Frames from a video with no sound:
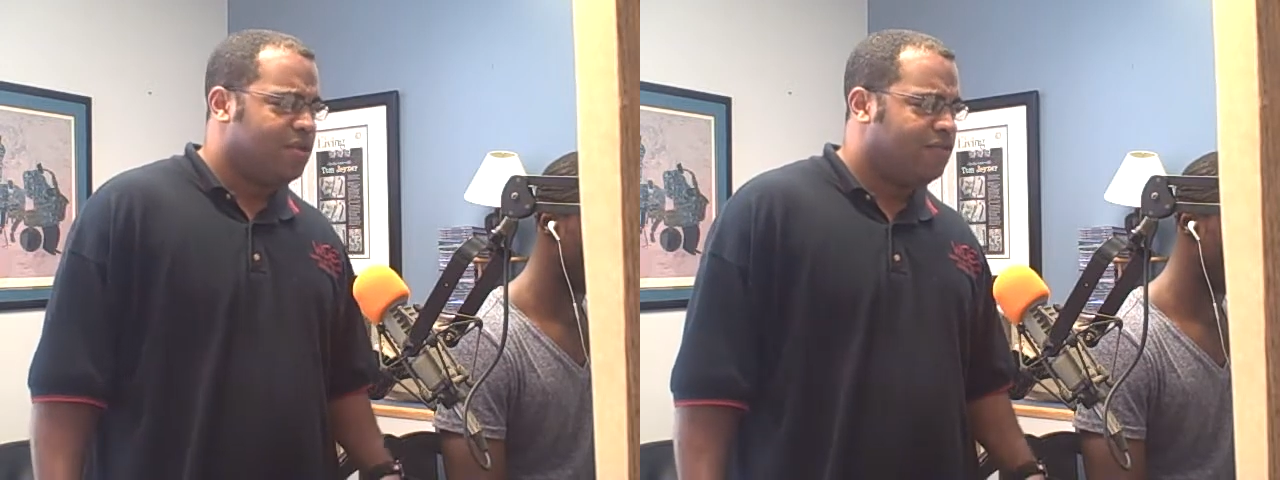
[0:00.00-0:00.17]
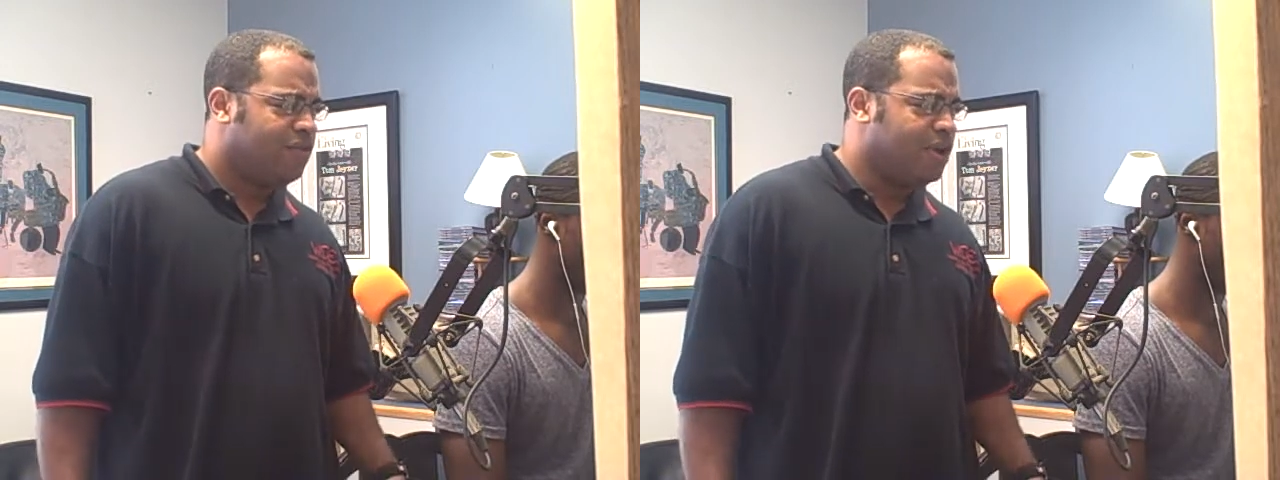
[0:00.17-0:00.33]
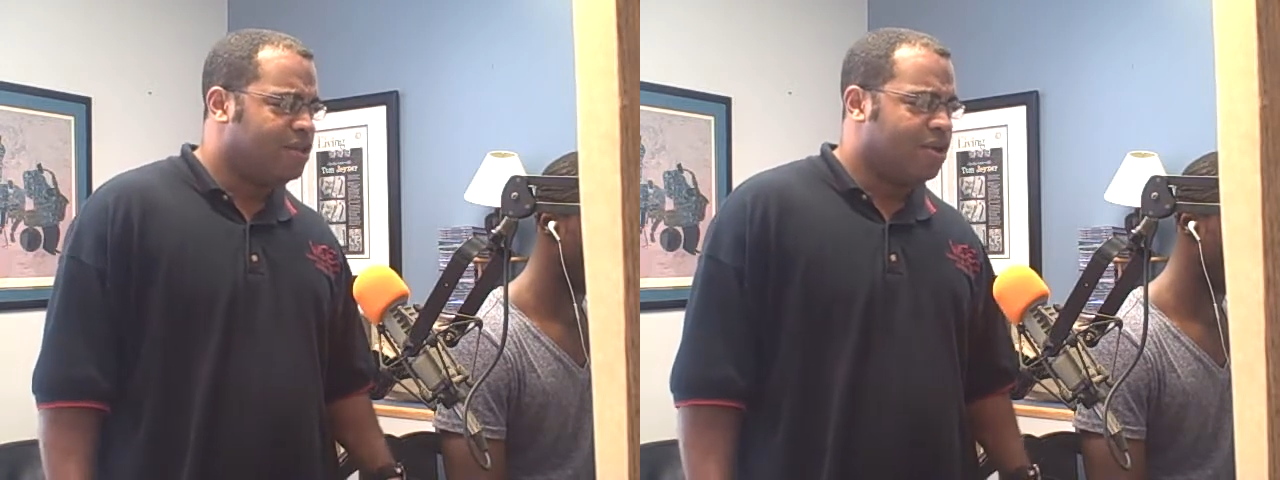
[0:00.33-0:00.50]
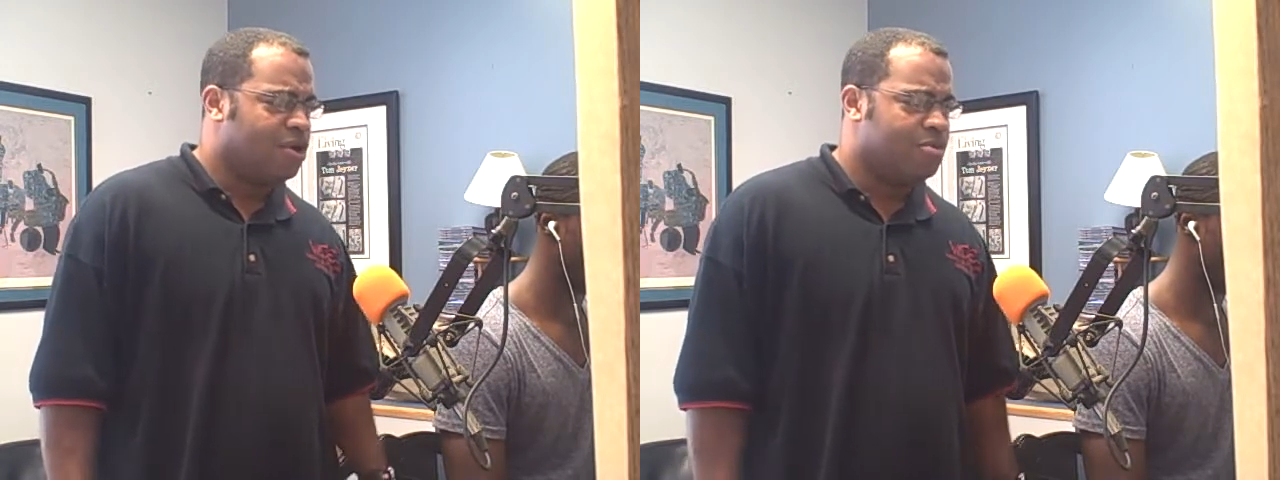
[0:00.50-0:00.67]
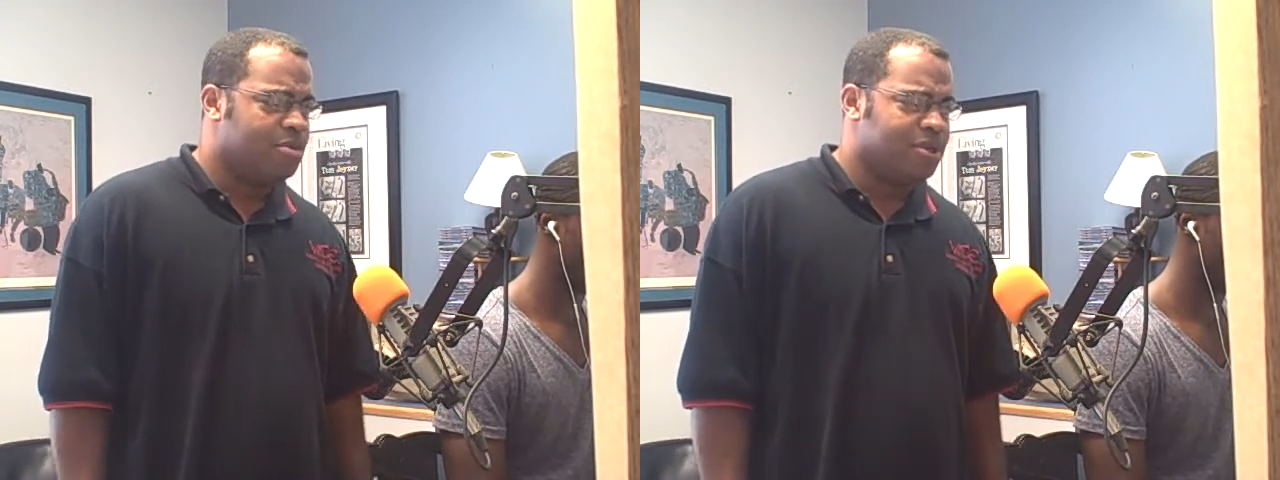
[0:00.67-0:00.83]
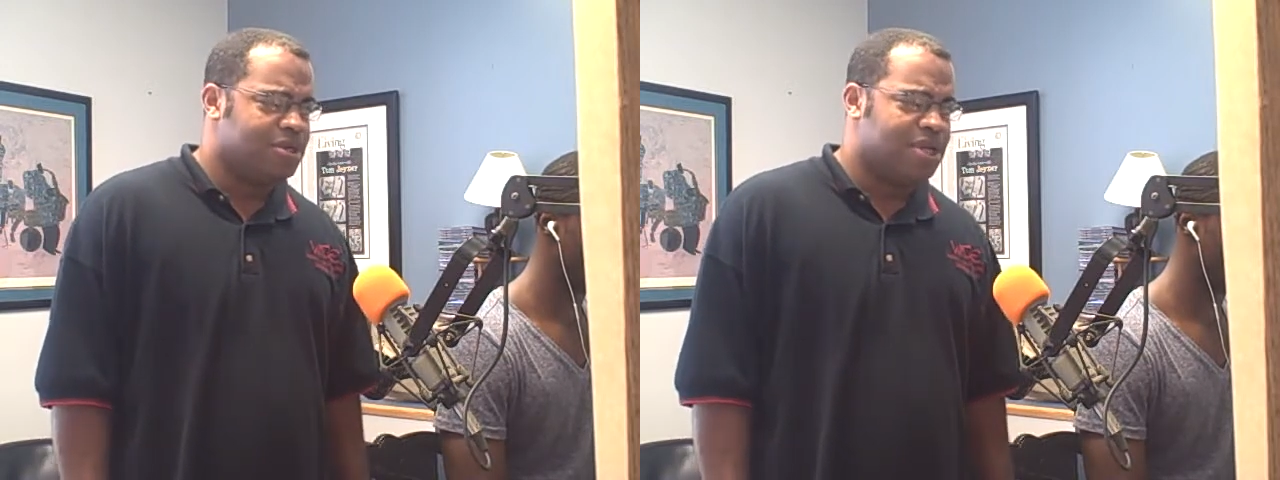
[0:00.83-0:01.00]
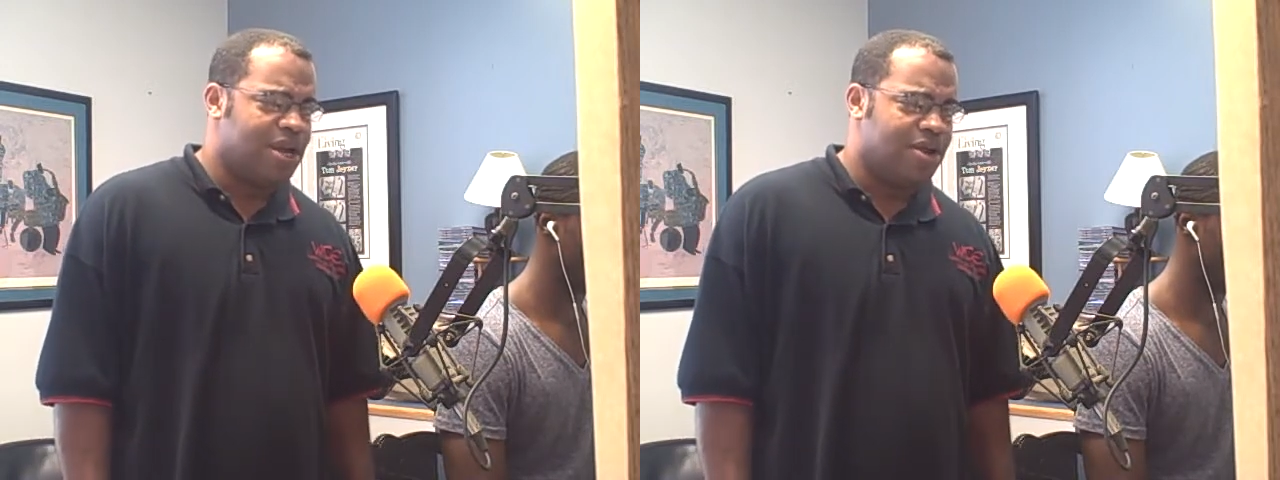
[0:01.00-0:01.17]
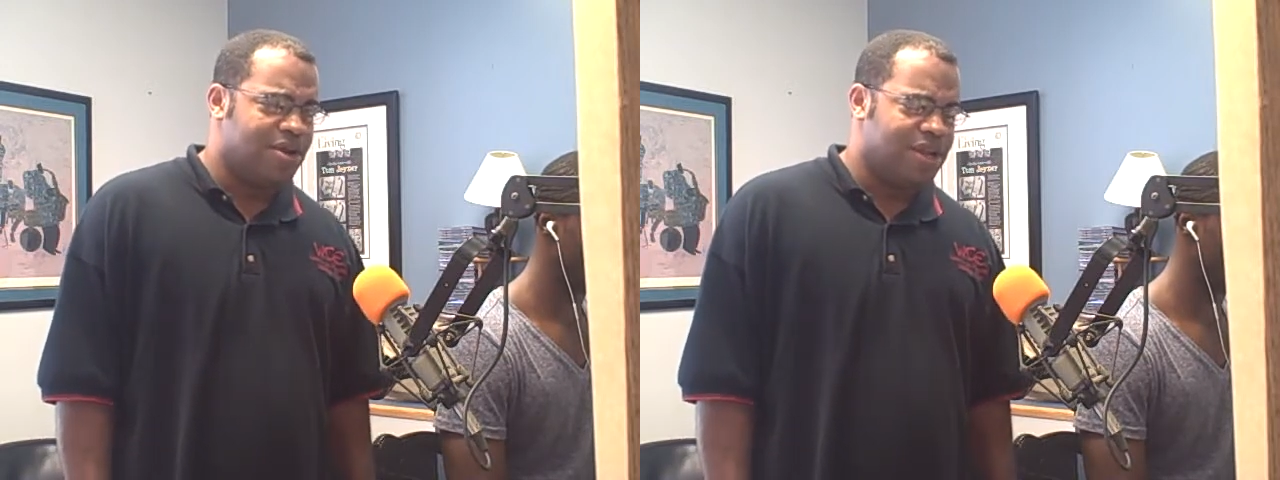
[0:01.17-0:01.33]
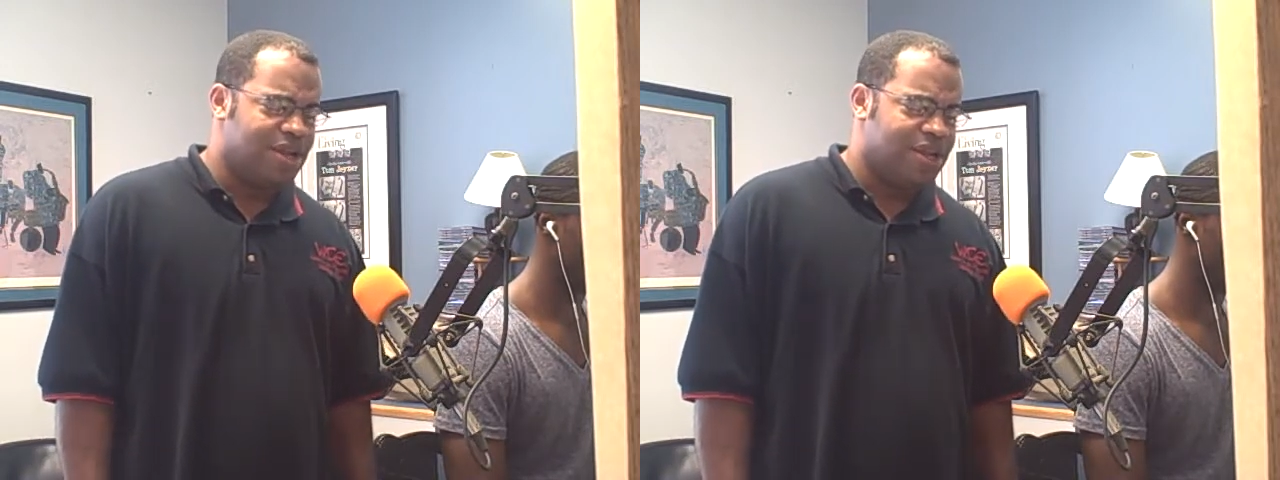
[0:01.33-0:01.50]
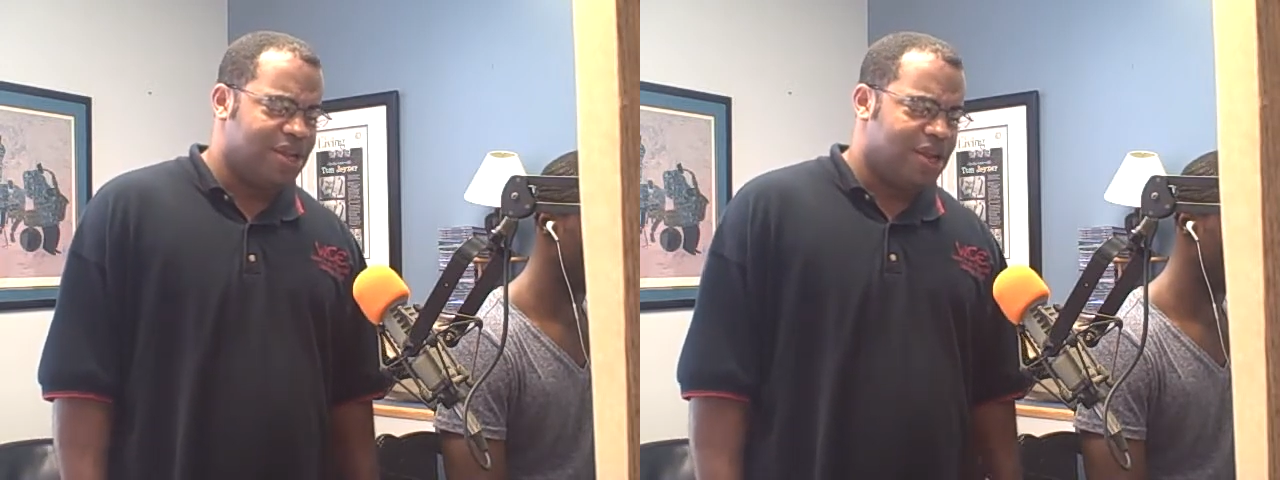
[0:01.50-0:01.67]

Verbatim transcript: faith, hope, and charity.